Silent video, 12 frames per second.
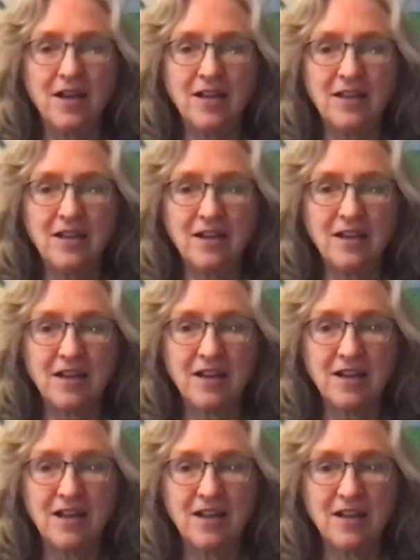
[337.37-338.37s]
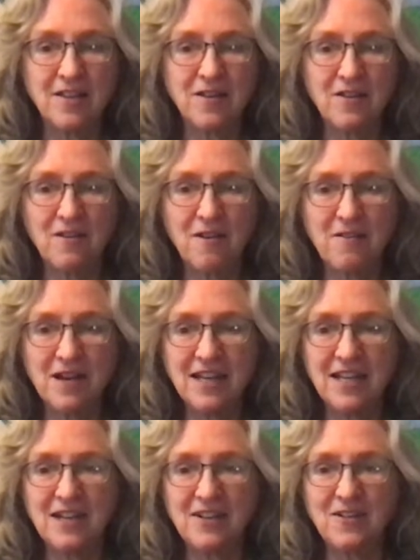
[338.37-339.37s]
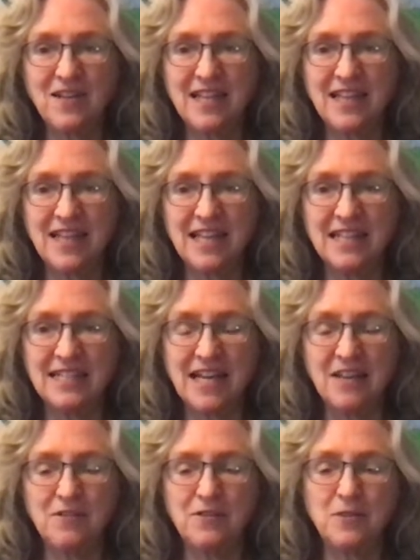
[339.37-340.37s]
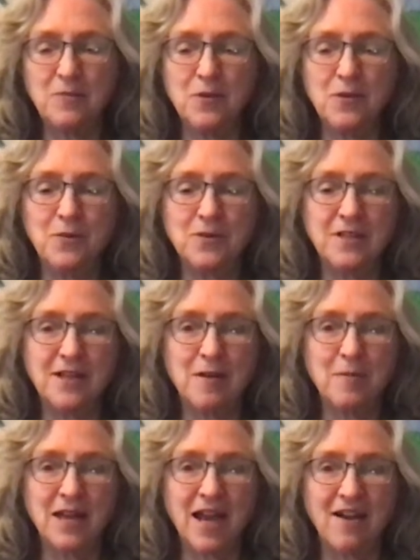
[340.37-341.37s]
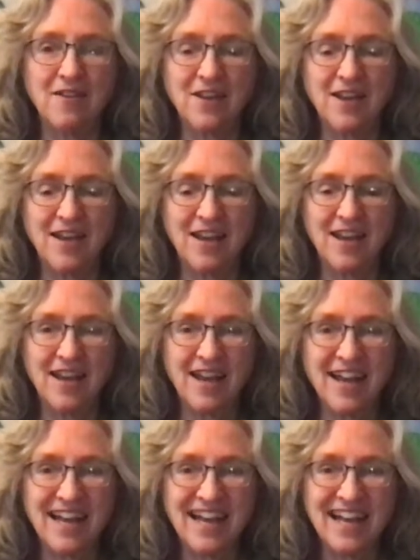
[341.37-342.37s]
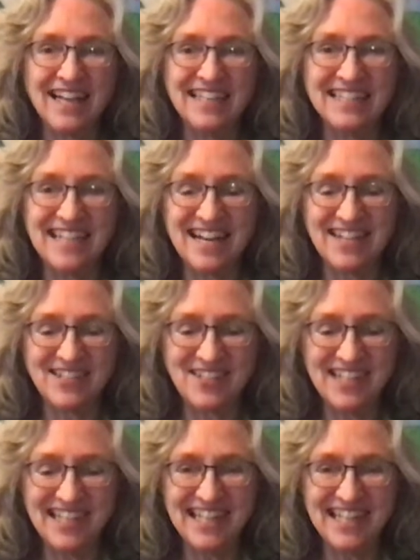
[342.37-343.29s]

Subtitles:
Look, they're growing little green things and there's some roots coming out. Isn't that cool?